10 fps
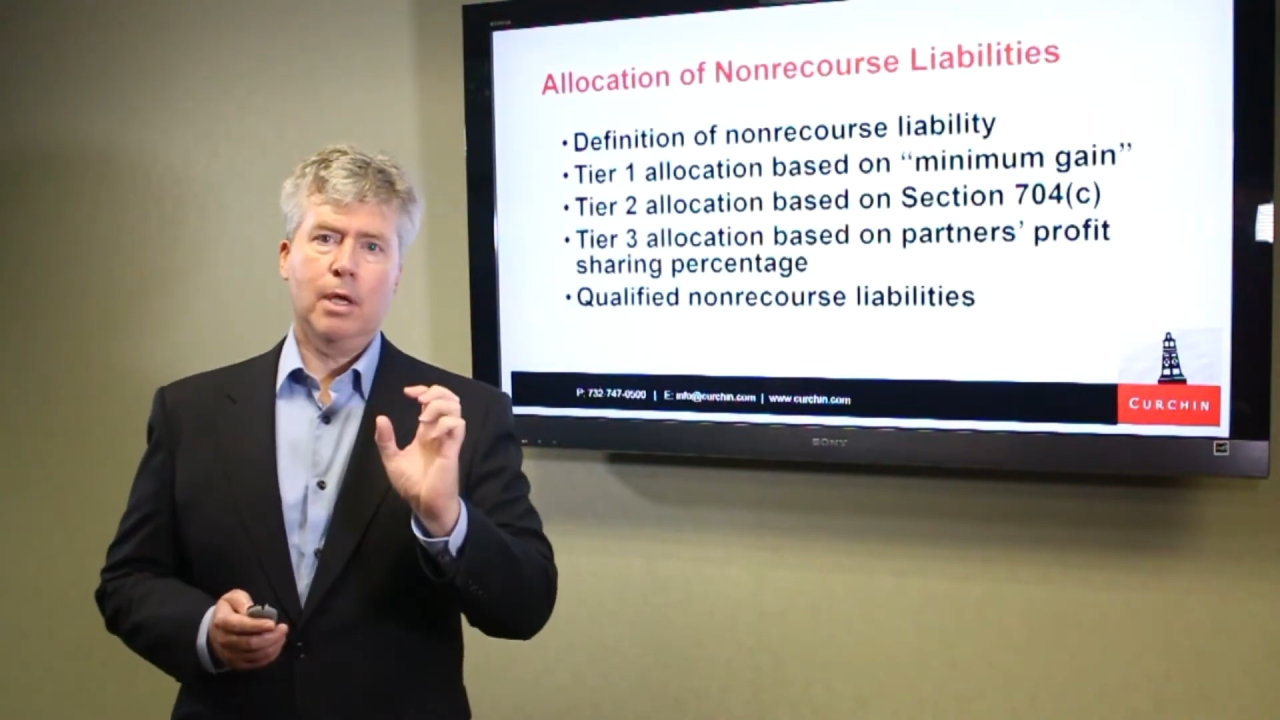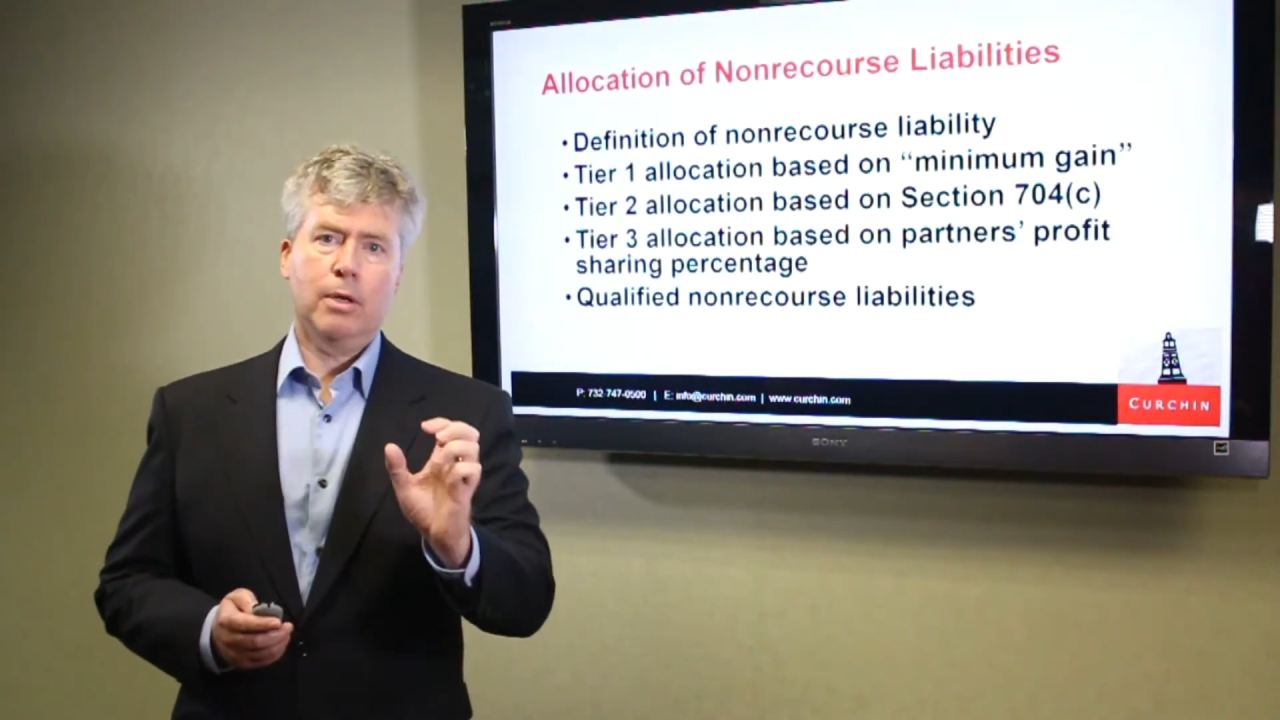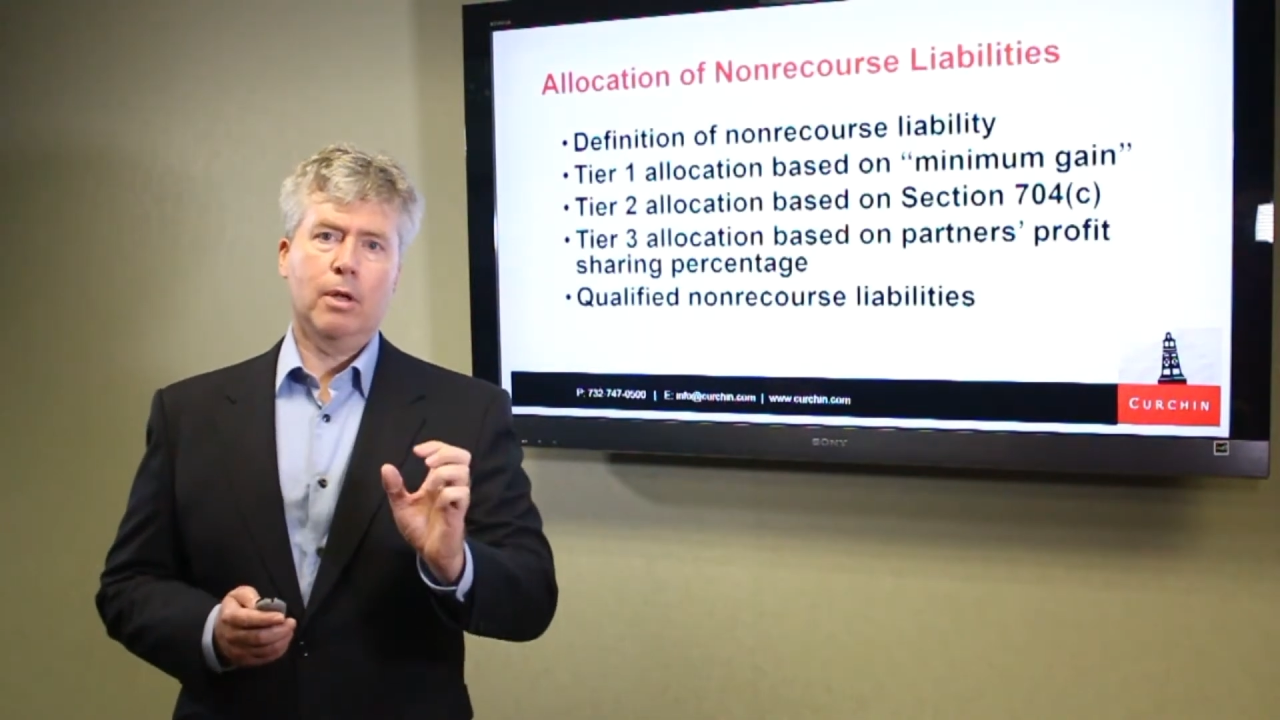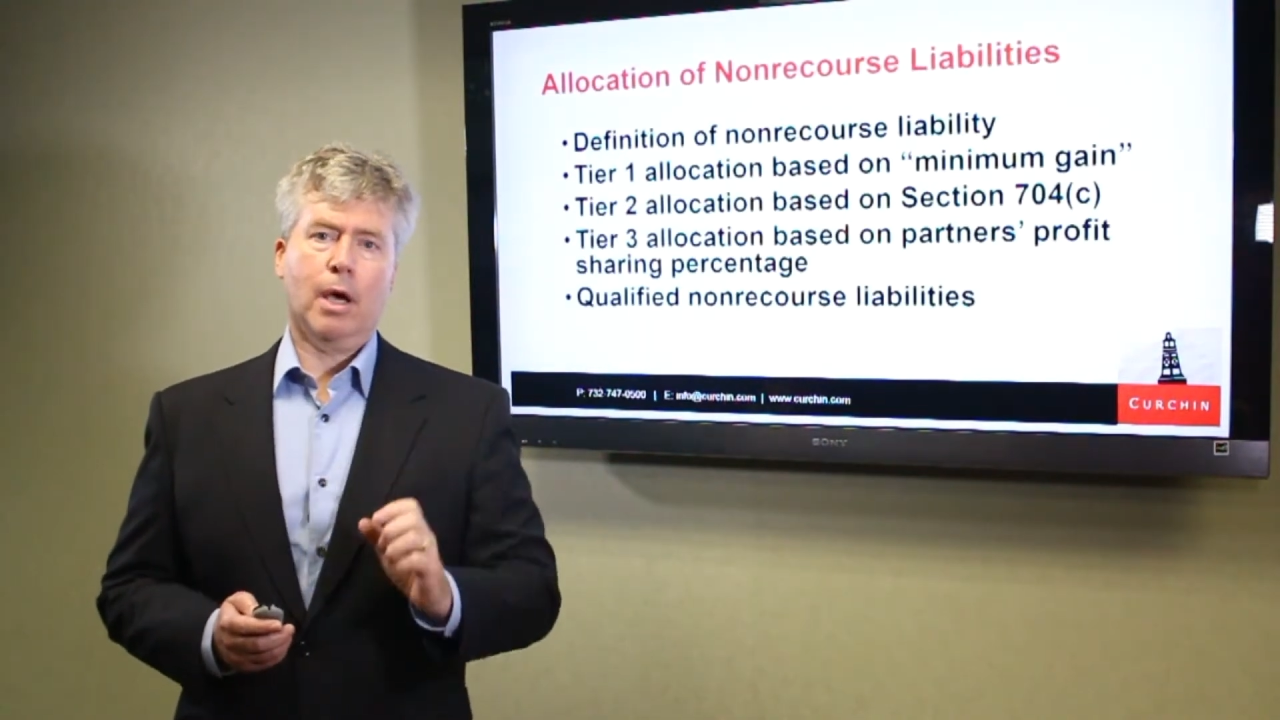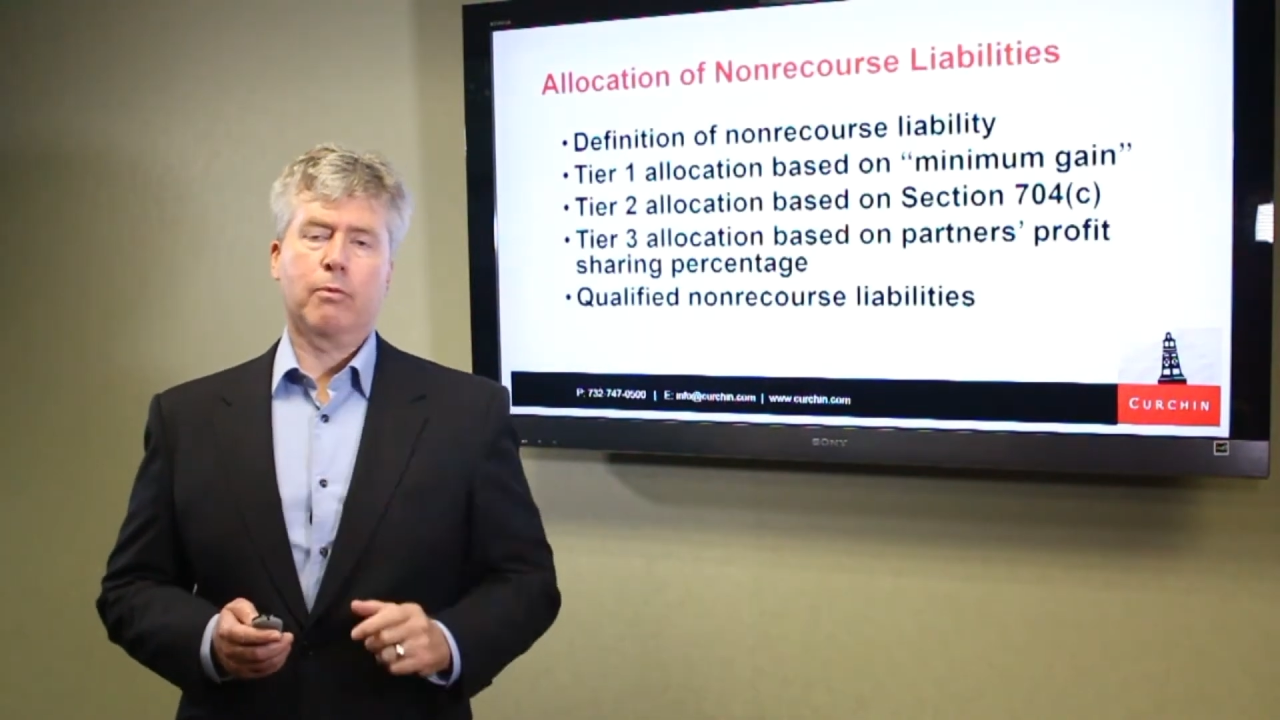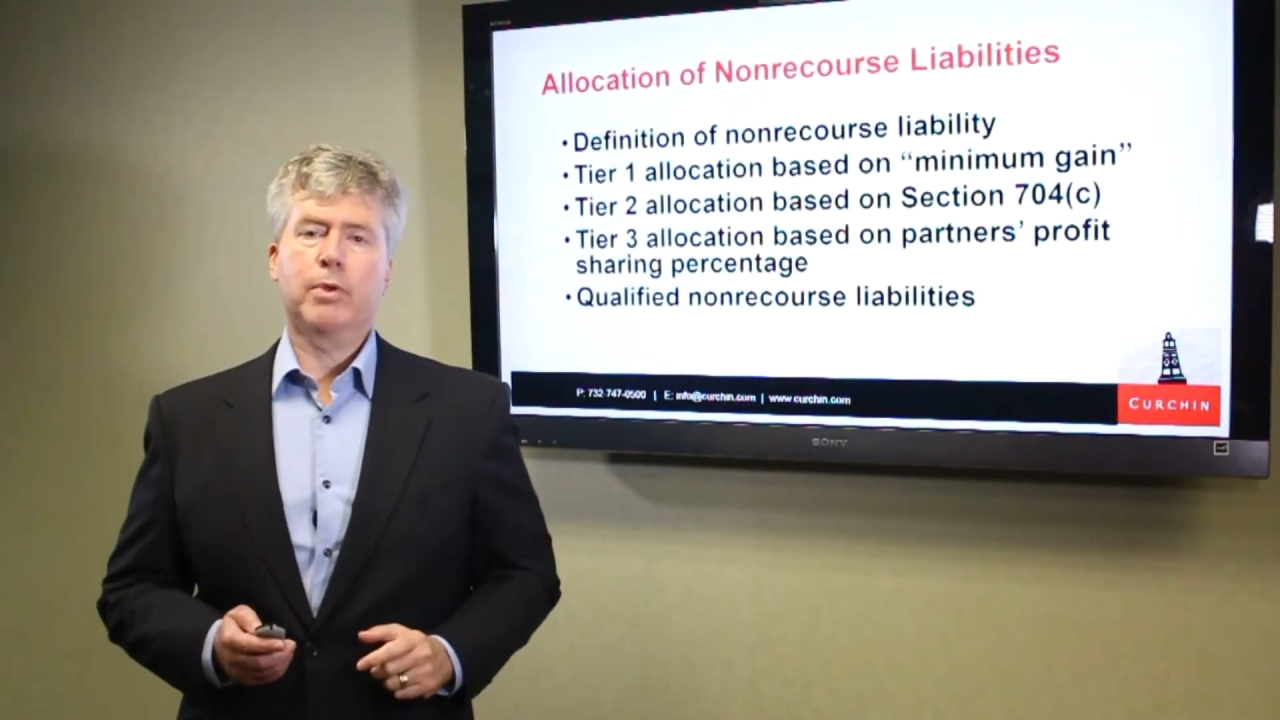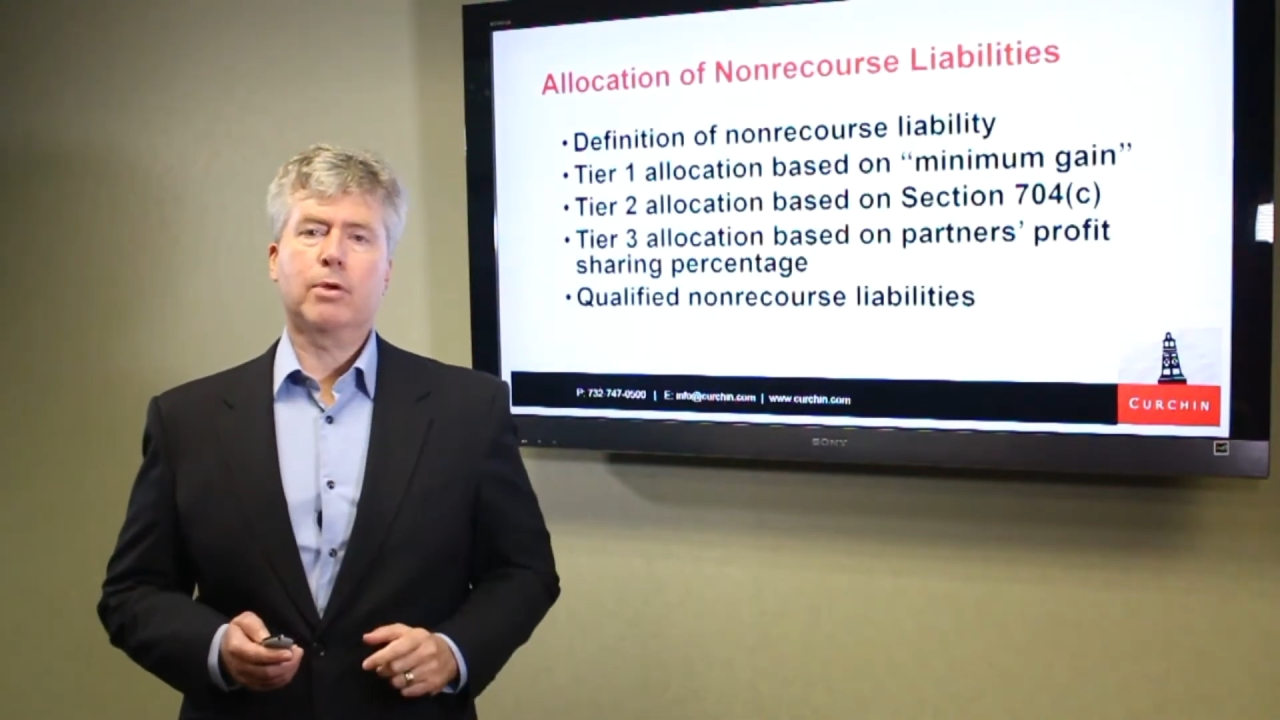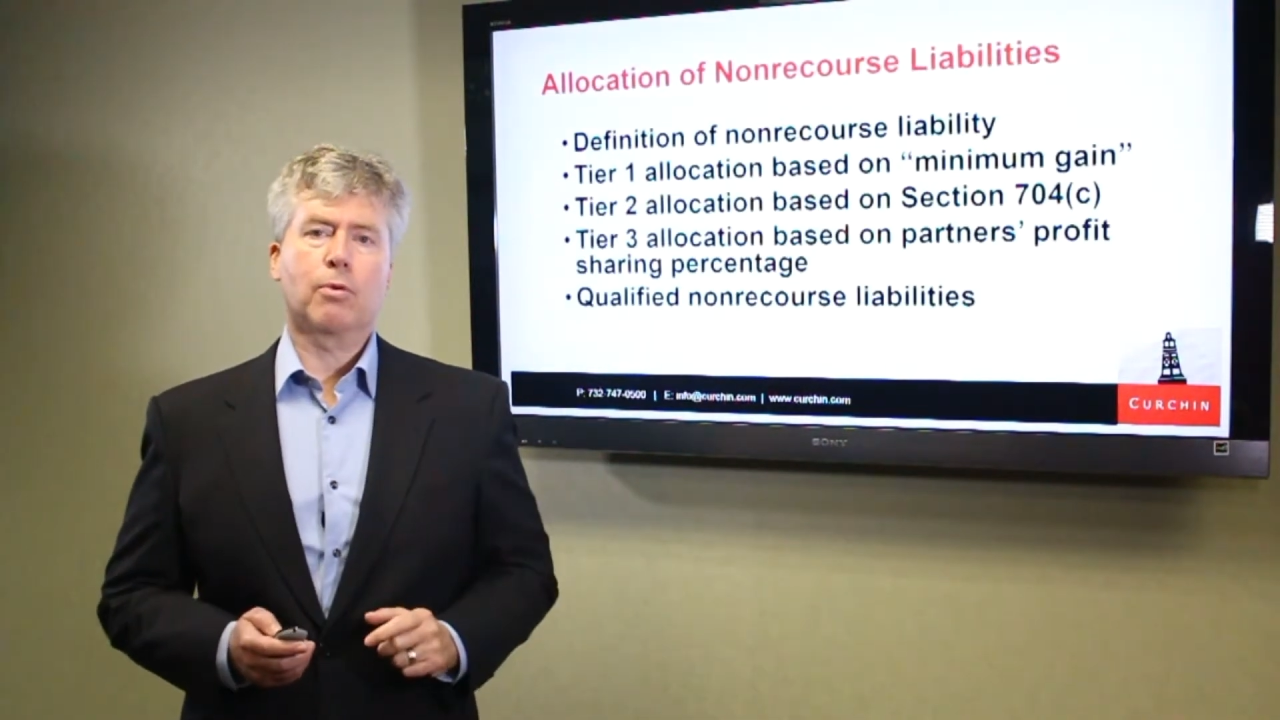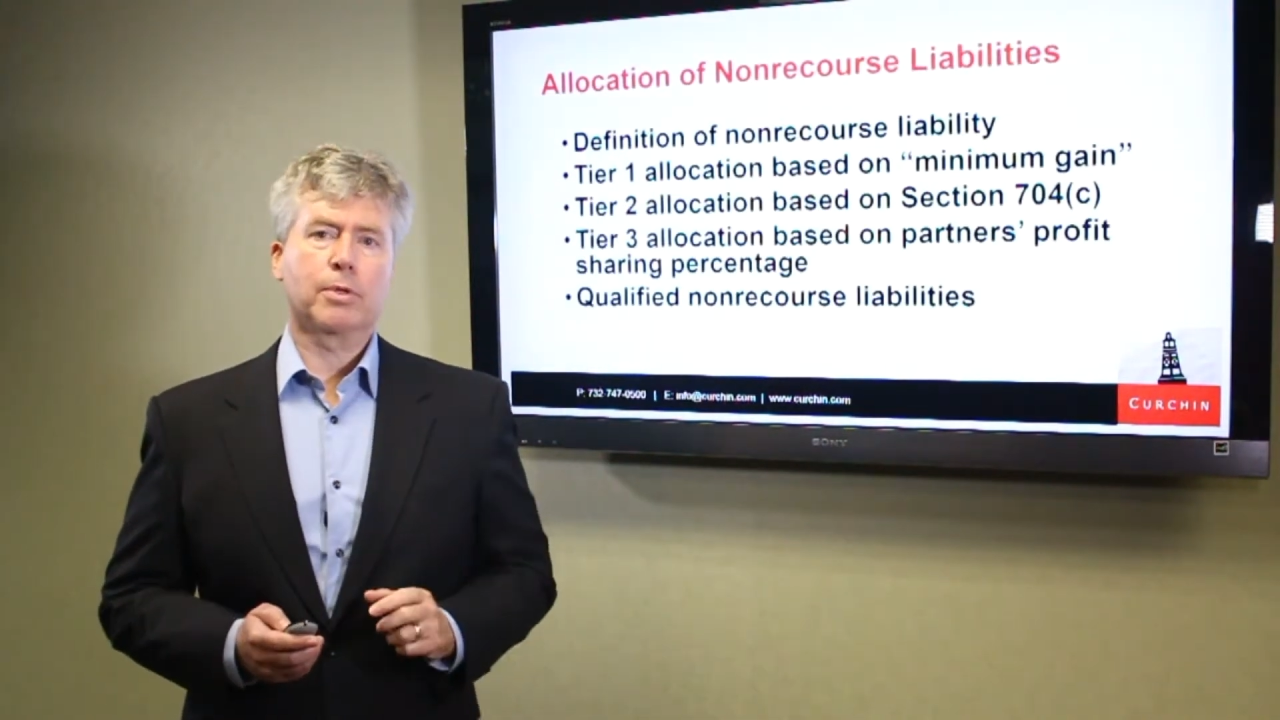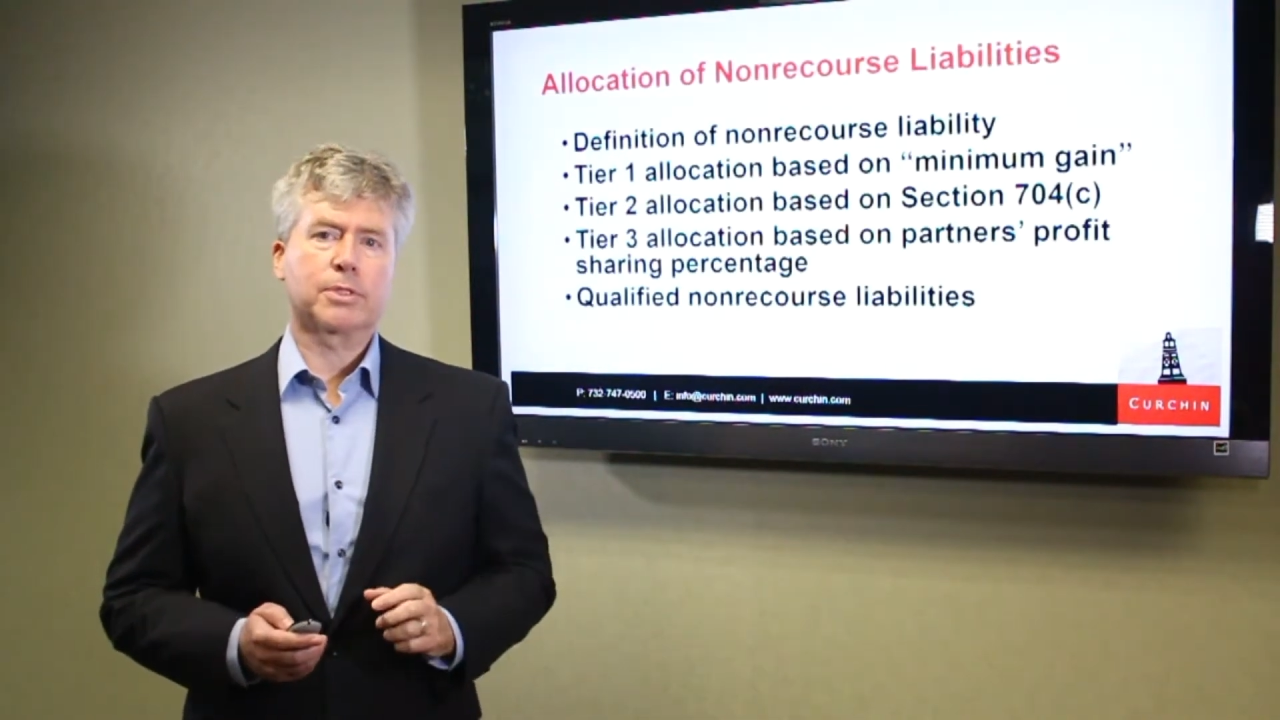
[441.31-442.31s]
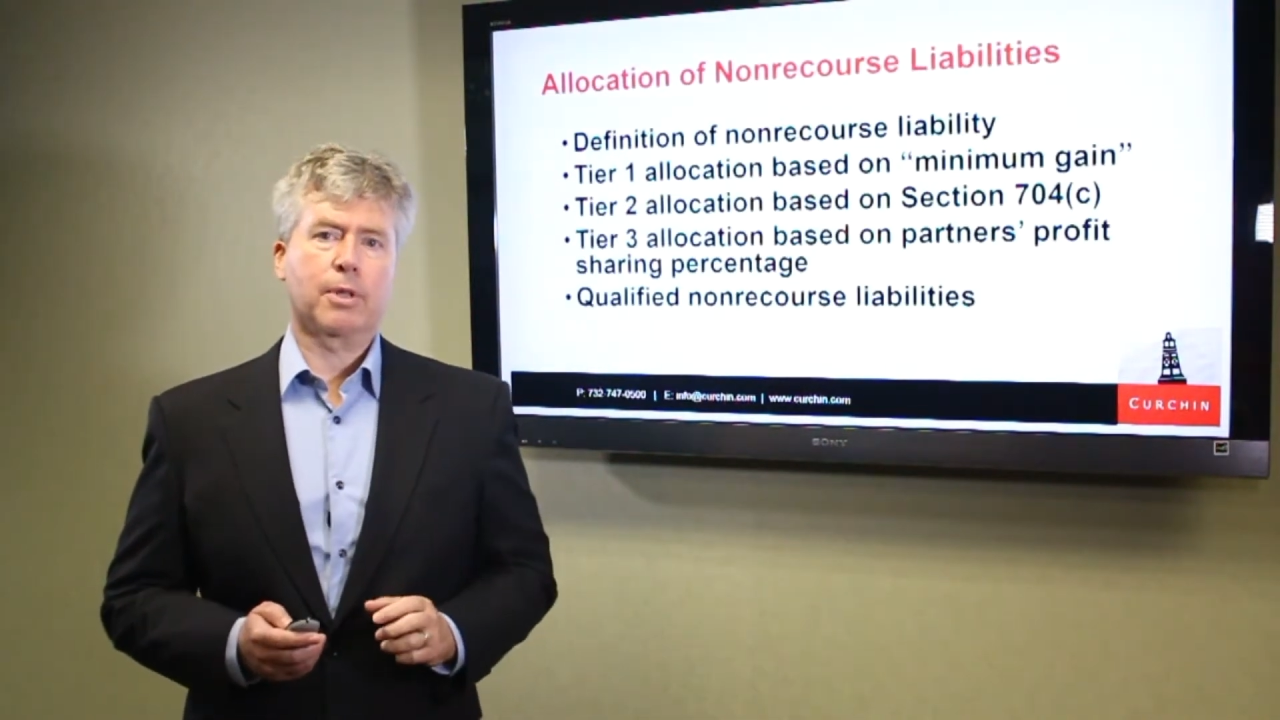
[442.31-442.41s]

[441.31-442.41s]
non-recourse